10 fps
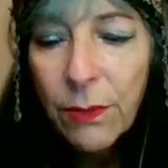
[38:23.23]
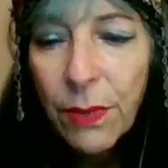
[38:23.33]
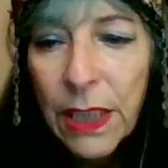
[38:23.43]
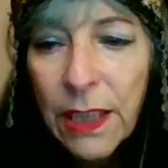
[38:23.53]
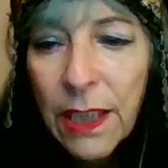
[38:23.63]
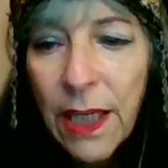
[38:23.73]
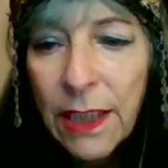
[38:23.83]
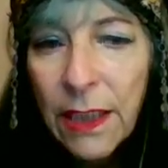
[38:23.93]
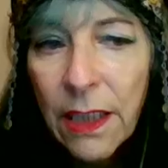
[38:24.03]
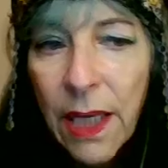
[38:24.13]
being
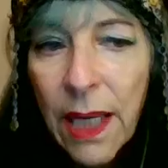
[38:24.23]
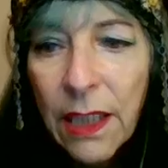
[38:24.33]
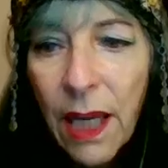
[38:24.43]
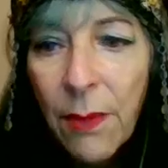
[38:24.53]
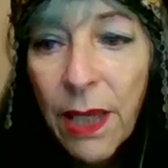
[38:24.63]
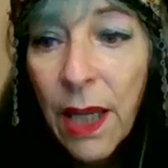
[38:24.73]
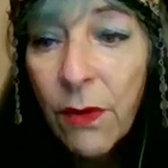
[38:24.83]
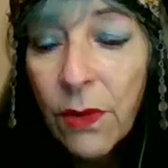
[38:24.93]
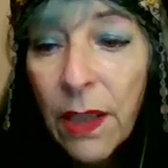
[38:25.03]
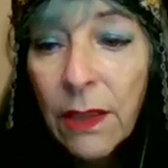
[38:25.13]
connected and coming
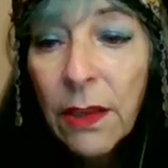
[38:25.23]
out,